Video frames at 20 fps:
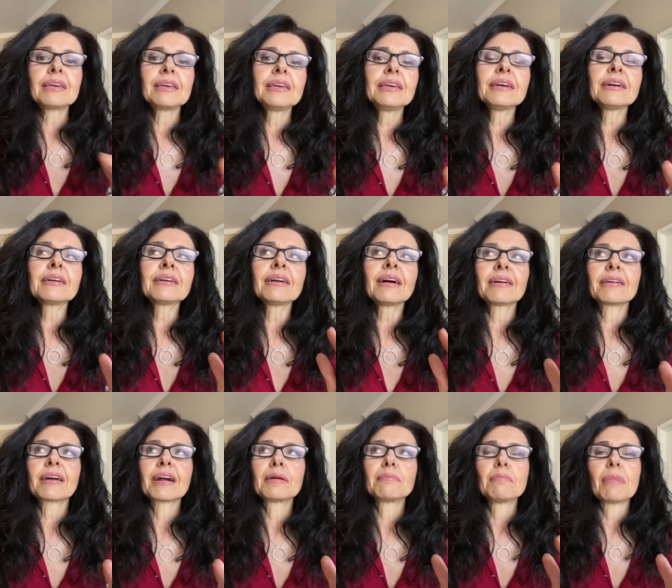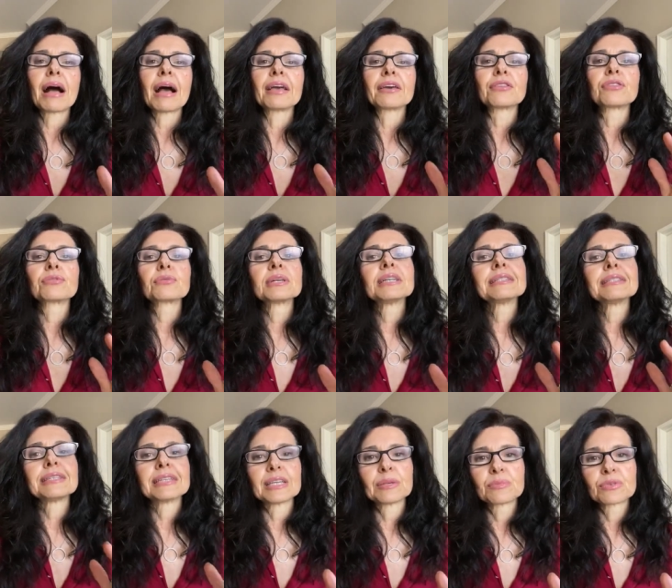here are my three
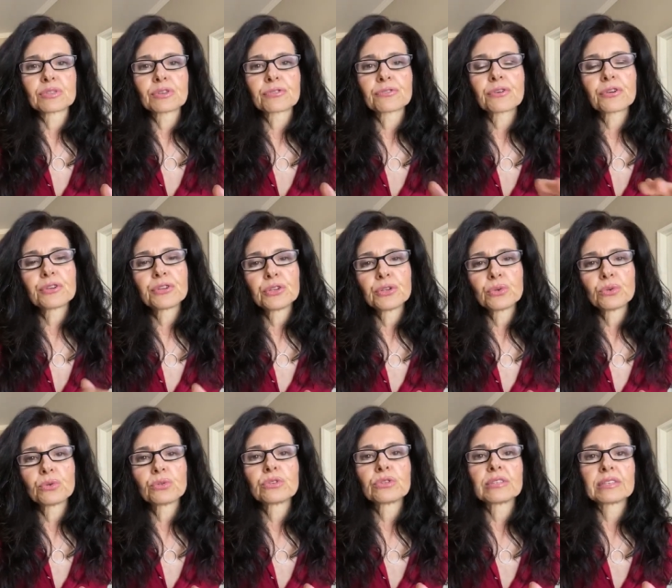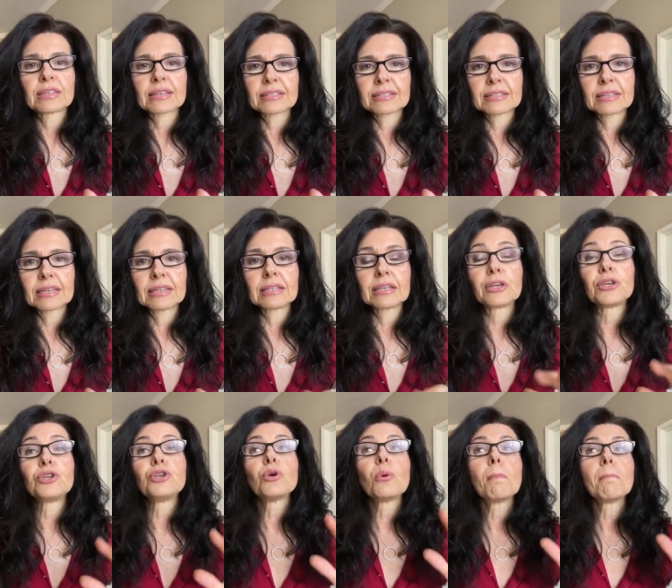tips for you to succeed.
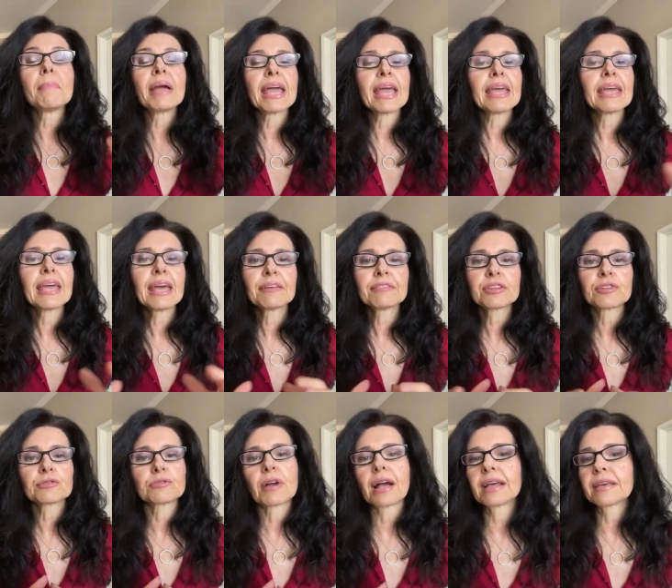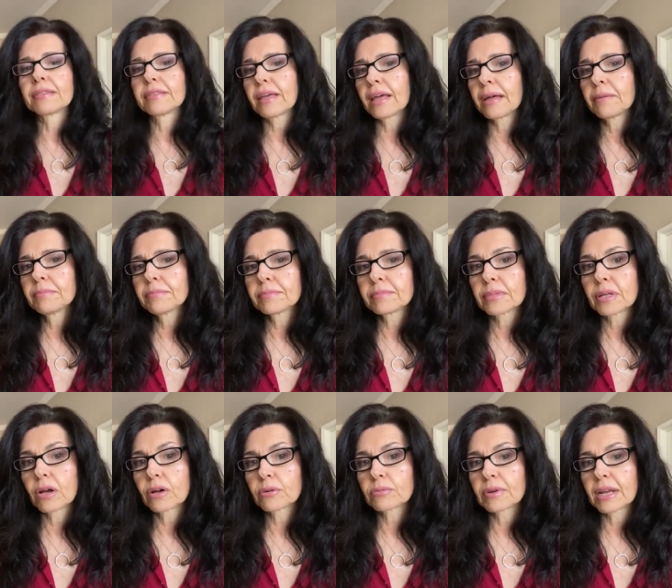You may have tried them
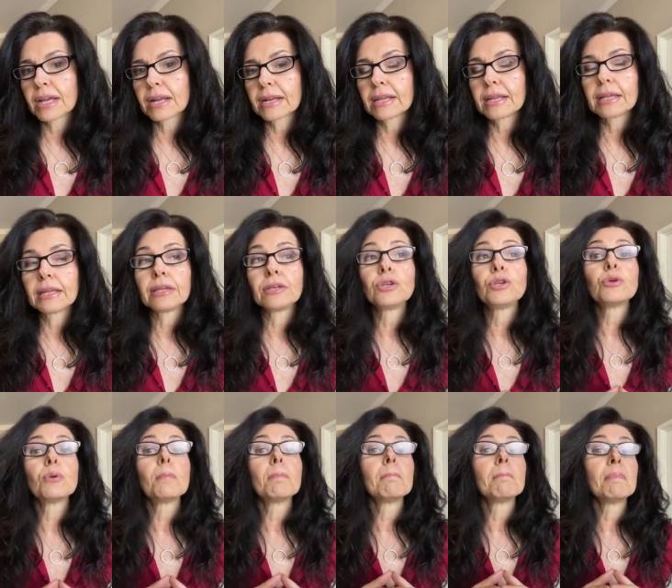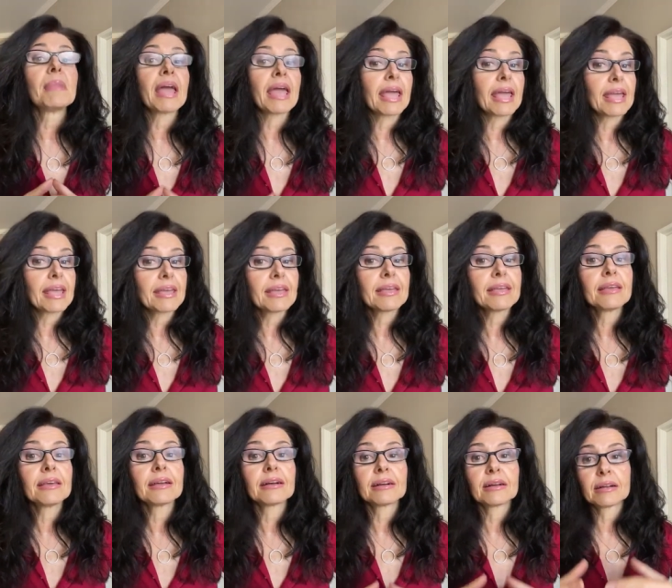already, you
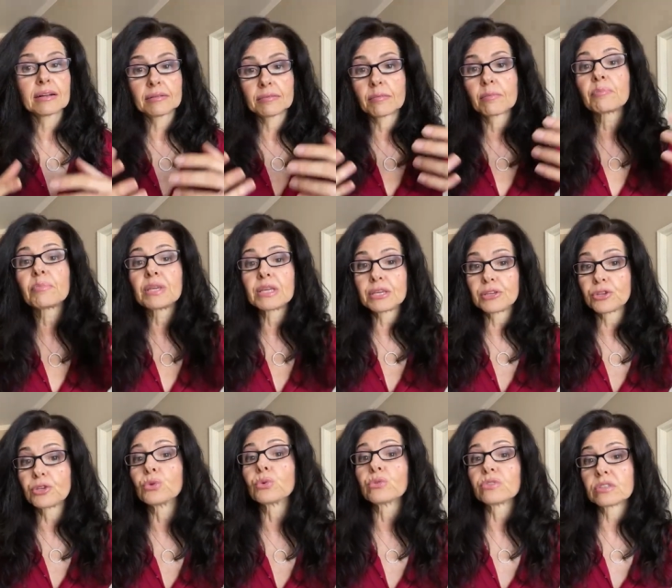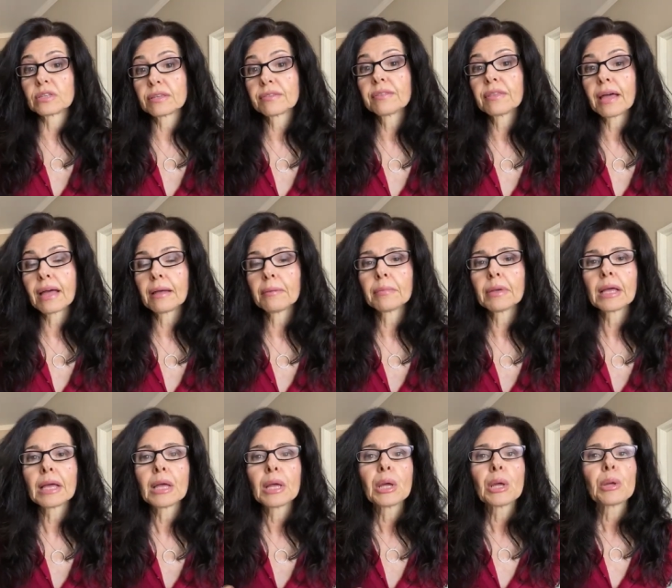may be using
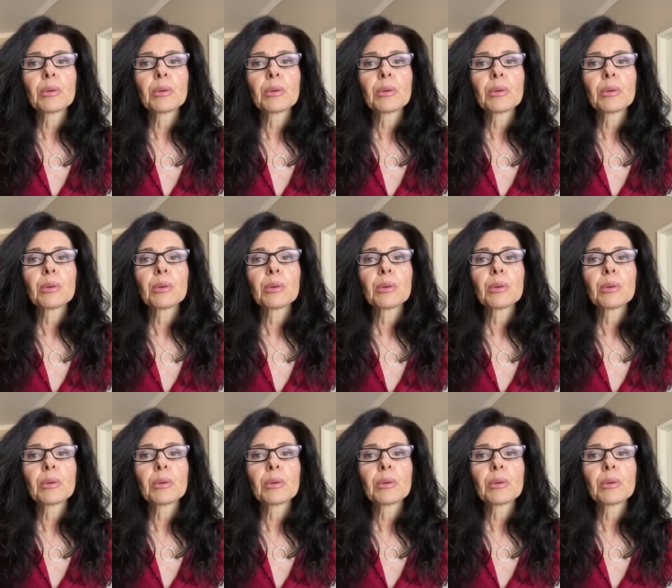them,